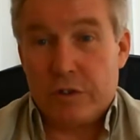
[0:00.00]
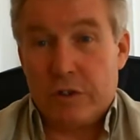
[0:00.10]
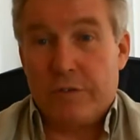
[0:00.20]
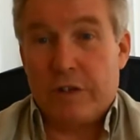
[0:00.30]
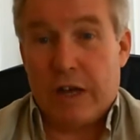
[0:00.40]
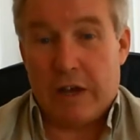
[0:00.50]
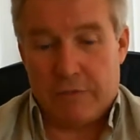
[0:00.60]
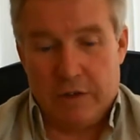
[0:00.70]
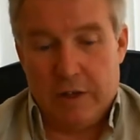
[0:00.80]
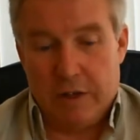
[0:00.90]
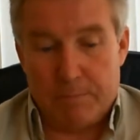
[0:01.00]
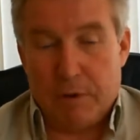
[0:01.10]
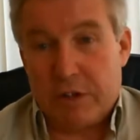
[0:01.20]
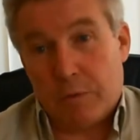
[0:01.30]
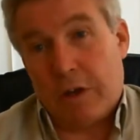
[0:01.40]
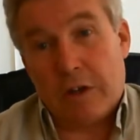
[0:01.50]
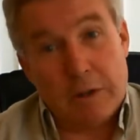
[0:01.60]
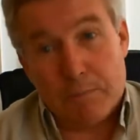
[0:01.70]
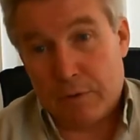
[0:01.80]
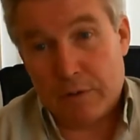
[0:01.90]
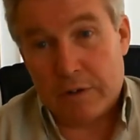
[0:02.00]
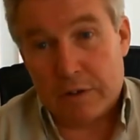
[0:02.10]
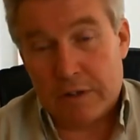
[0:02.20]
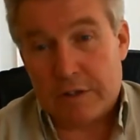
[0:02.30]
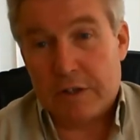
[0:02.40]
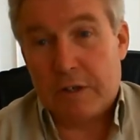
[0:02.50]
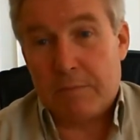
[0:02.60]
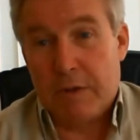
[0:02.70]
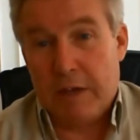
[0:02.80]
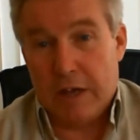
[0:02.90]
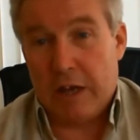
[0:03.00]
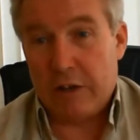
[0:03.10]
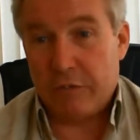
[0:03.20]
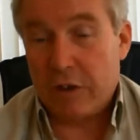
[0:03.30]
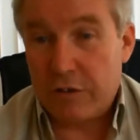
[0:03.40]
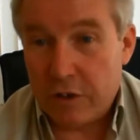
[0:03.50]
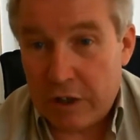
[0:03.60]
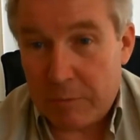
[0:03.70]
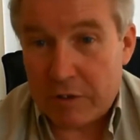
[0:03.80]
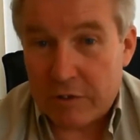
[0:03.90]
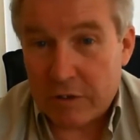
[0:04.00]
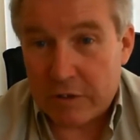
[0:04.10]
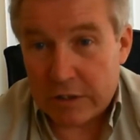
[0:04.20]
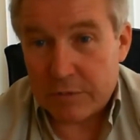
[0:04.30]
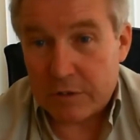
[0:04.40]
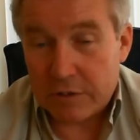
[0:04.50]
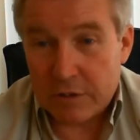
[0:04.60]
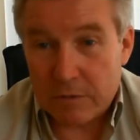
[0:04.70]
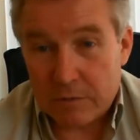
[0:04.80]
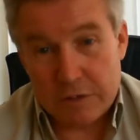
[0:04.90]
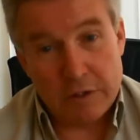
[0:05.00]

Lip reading: enough to have a budget where you can employ a team, and you've got to turn them into successful consultants.